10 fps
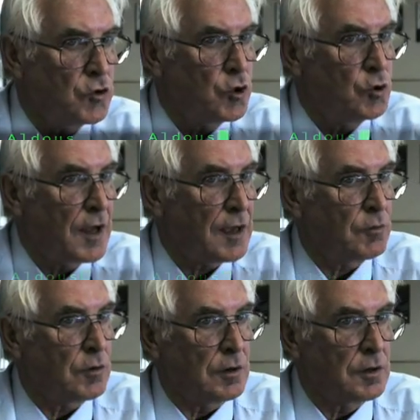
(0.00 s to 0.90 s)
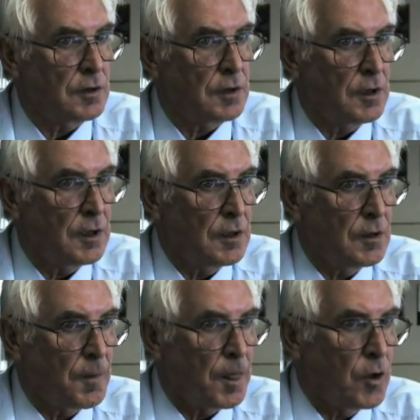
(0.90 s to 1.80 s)
new network,
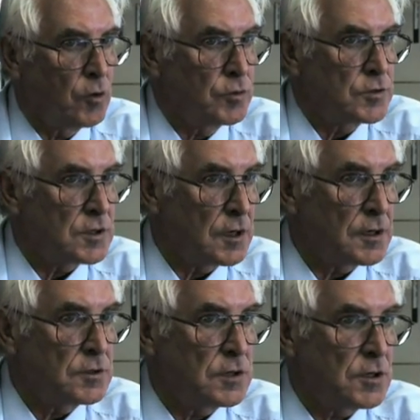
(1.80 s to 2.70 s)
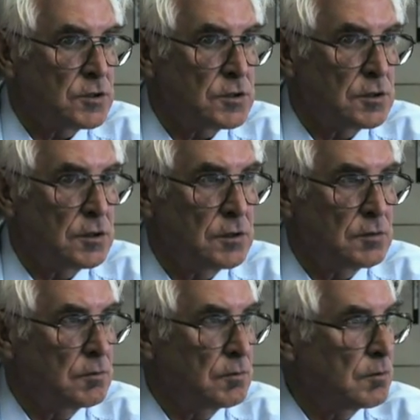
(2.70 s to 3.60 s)
all the scientists
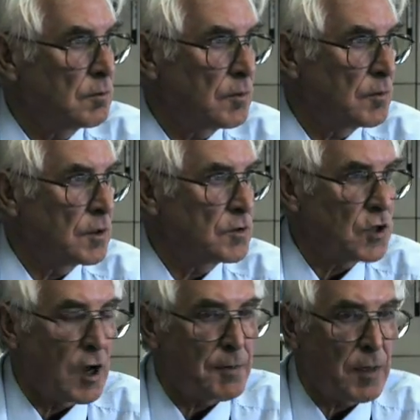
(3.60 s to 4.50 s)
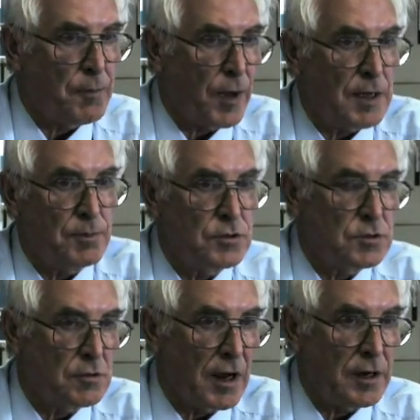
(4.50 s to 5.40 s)
could type their papers
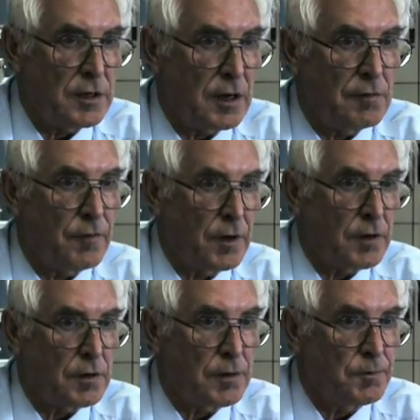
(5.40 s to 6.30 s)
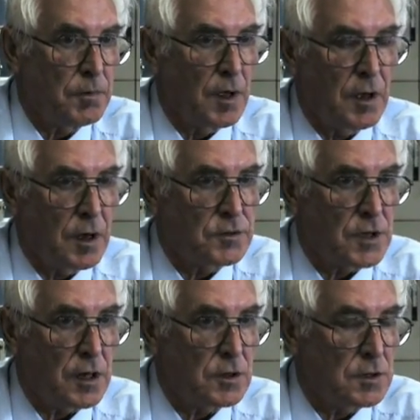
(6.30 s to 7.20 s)
directly in via a
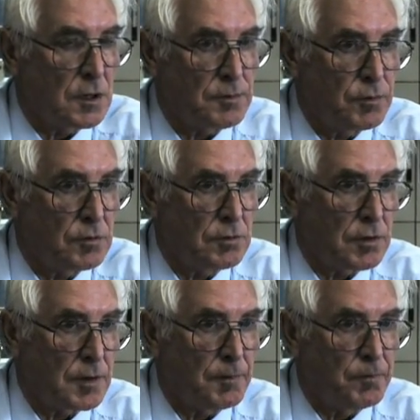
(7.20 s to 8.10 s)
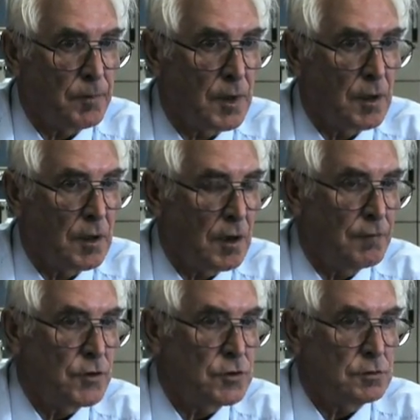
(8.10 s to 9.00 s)
teletype or a
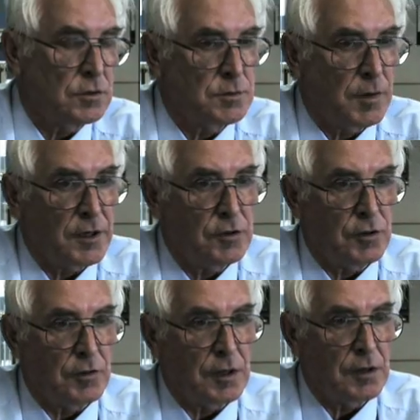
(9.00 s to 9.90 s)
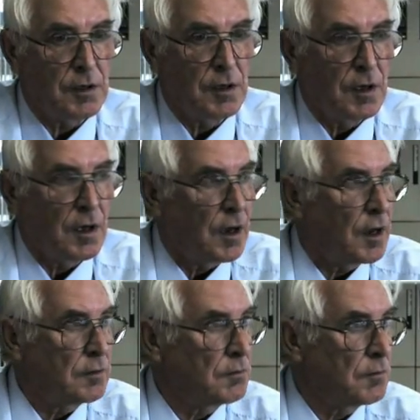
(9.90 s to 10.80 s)
visual display unit
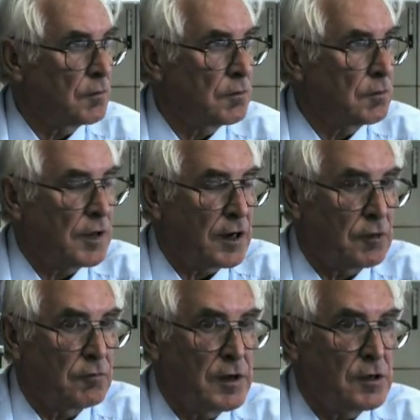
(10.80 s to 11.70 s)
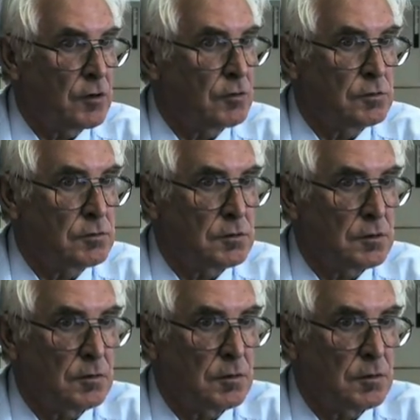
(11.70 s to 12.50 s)
and get it recalled